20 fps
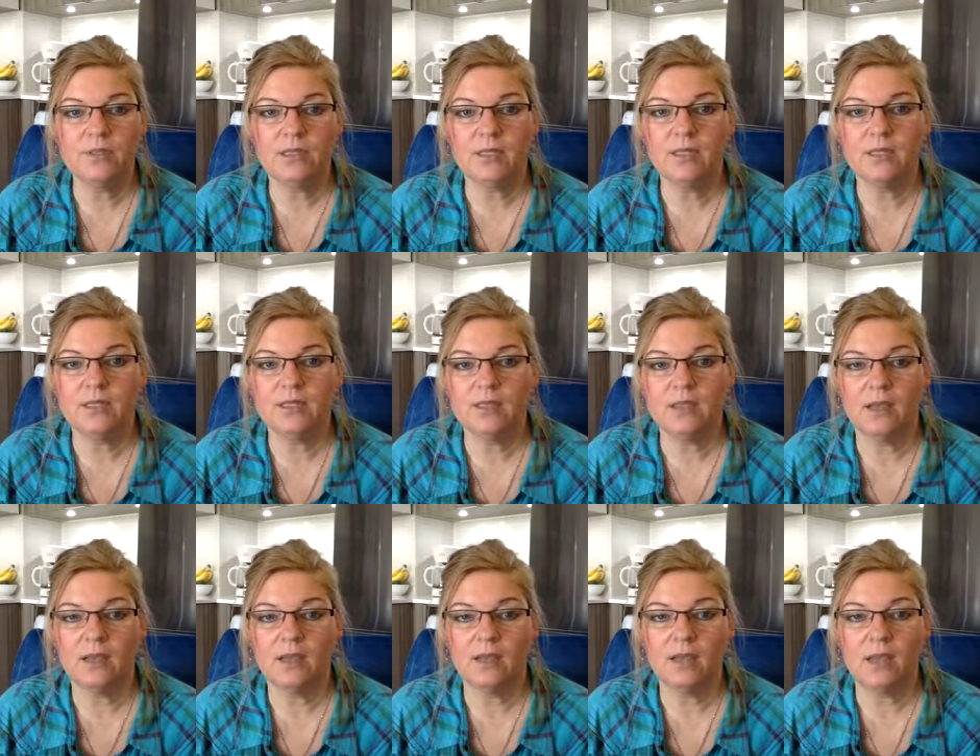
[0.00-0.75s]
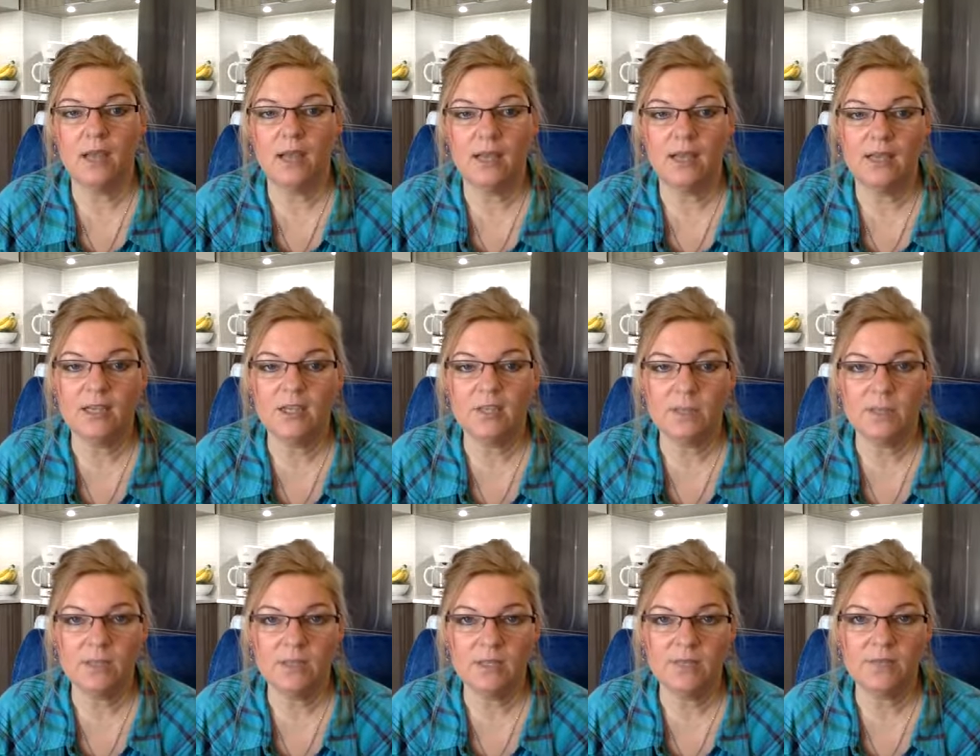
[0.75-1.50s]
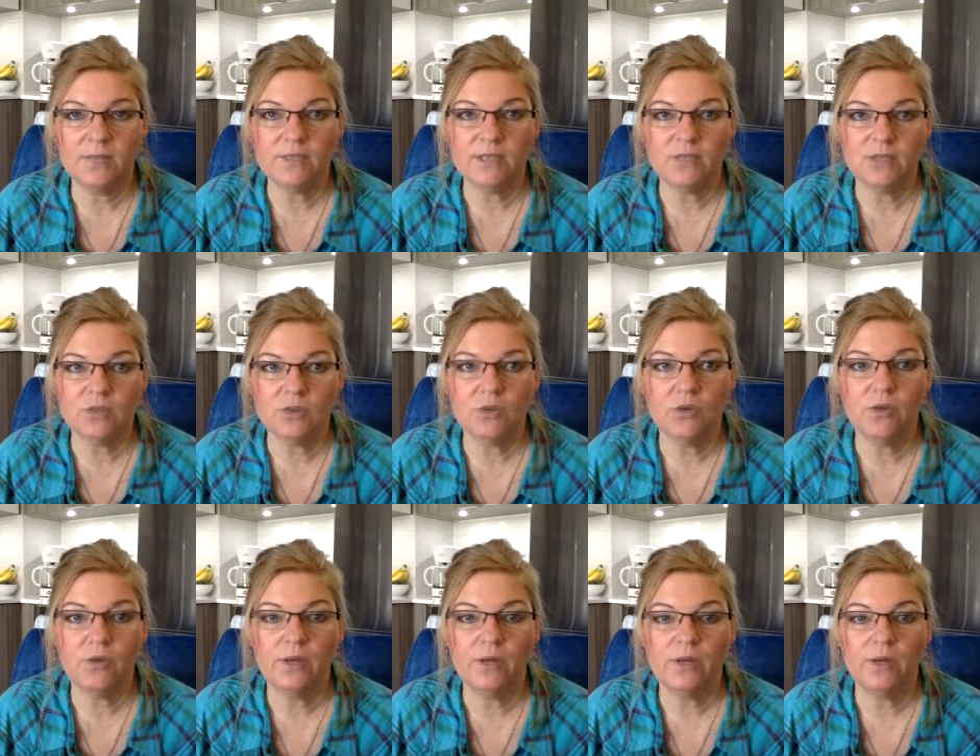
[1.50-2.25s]
It's a highly expensive essential
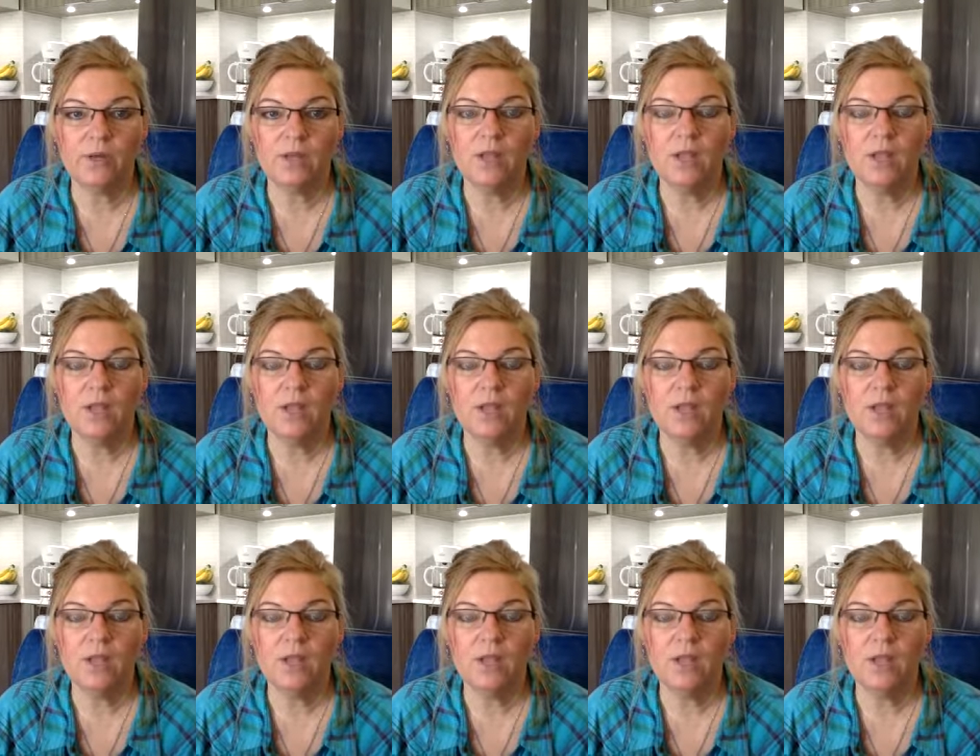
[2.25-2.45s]
oil.